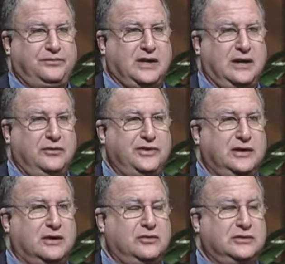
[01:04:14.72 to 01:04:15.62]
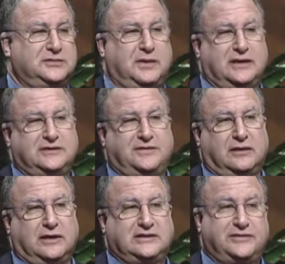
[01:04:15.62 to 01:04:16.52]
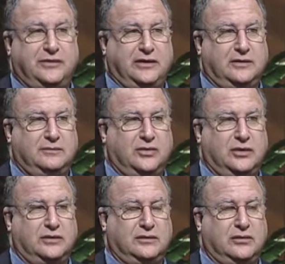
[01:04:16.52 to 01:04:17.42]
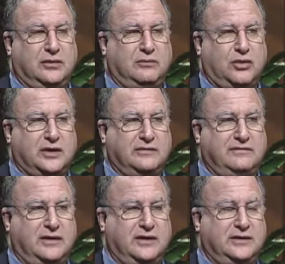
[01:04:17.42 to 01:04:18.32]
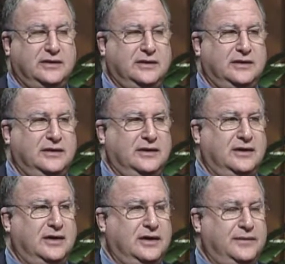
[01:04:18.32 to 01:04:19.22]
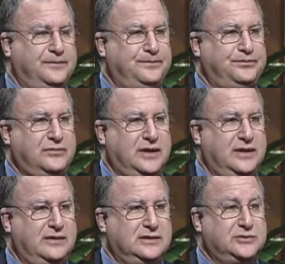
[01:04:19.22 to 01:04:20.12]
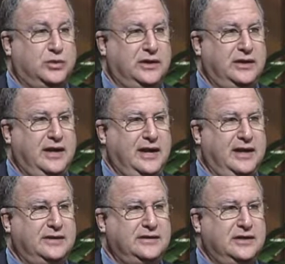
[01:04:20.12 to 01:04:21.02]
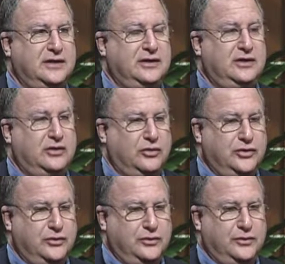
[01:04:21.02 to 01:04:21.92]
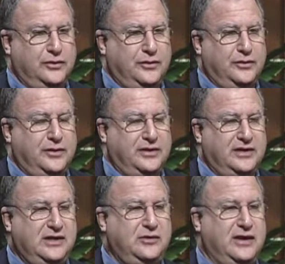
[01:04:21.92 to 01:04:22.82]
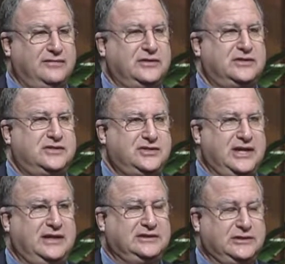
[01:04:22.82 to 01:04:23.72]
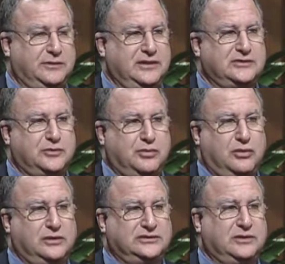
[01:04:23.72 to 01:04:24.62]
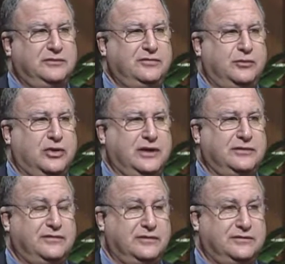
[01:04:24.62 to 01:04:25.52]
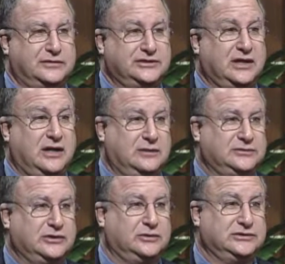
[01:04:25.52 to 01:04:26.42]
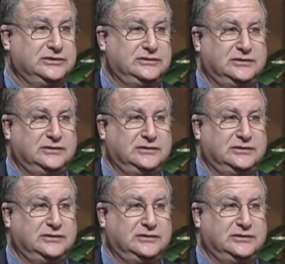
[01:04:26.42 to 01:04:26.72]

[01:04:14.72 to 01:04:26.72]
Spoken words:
I don't think our correspondents felt less freedom or more confined in this one. And the thing you have to say to some of these reporters, some of whom were out there for the first time, so it was